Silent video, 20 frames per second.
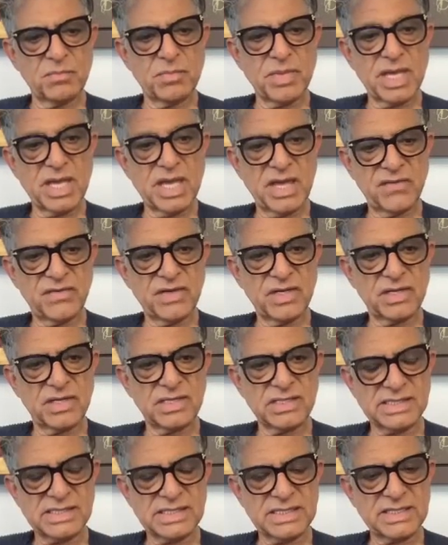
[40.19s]
behavior
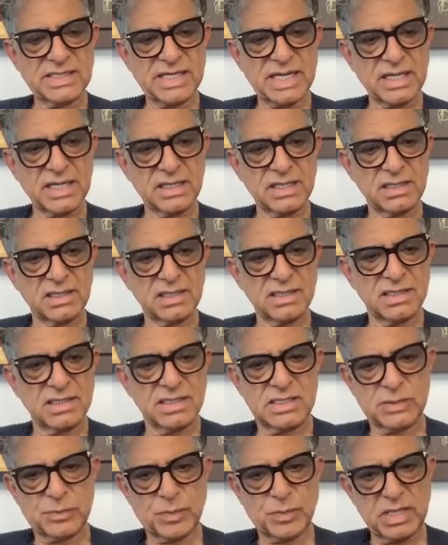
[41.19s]
is entangled,
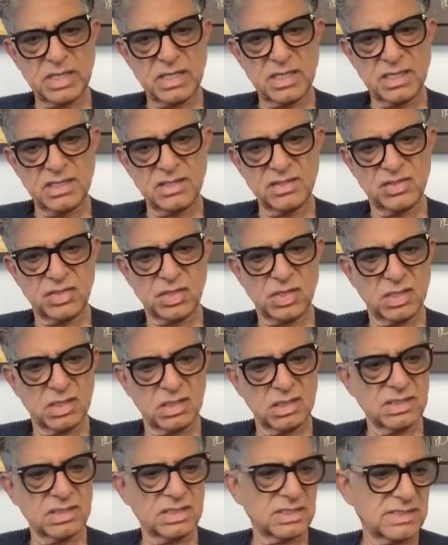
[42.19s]
spin,
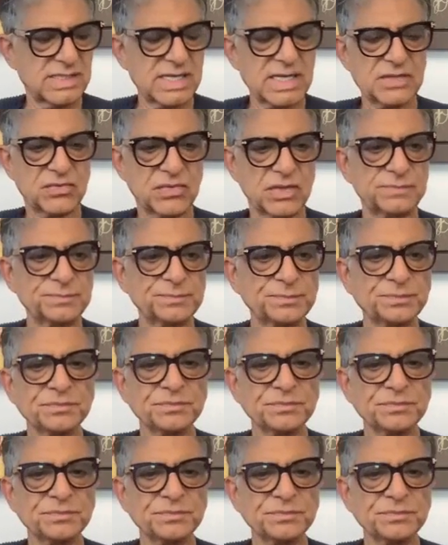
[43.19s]
charge, etc.